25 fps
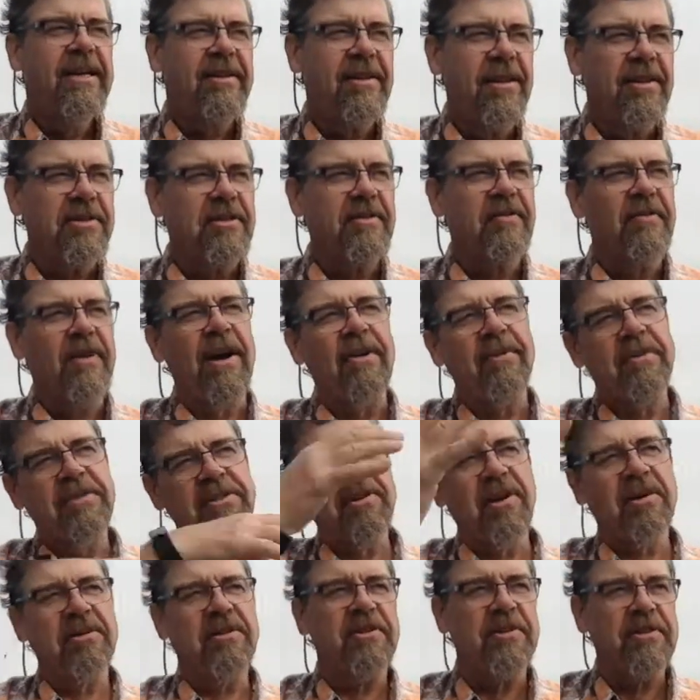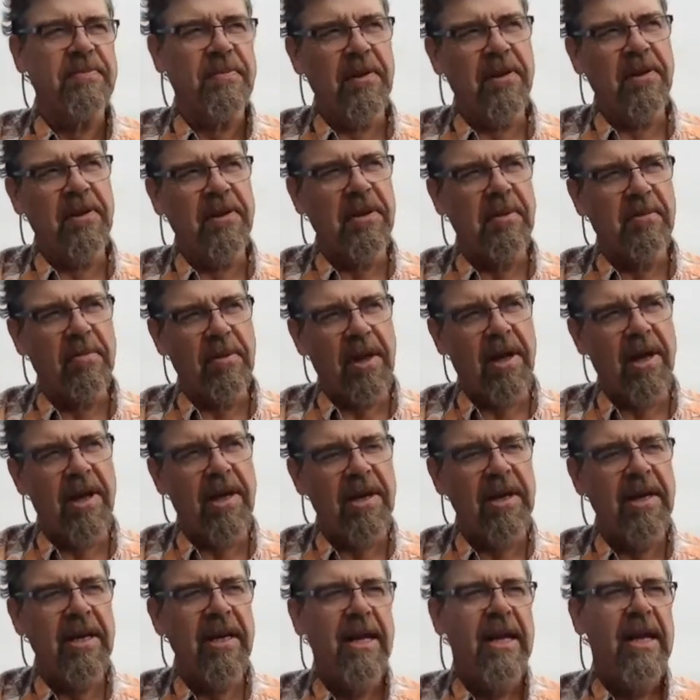does the virus start to spill in the
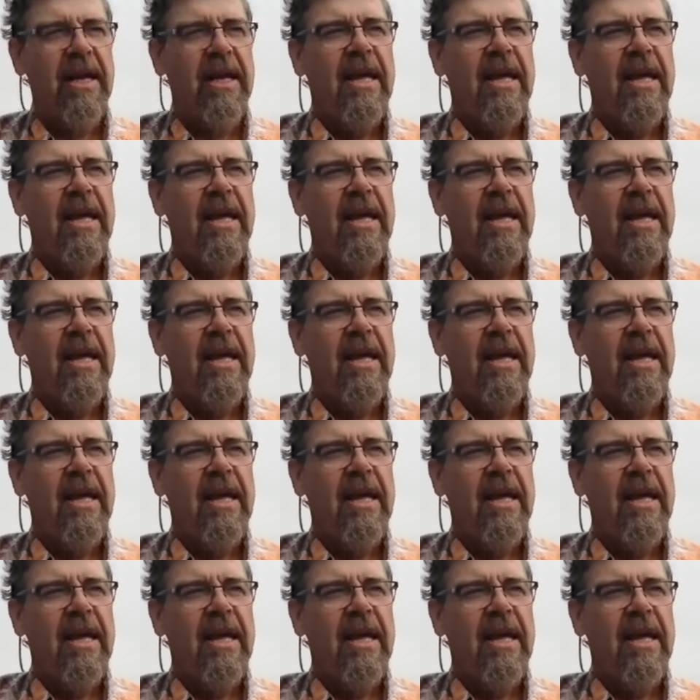blood.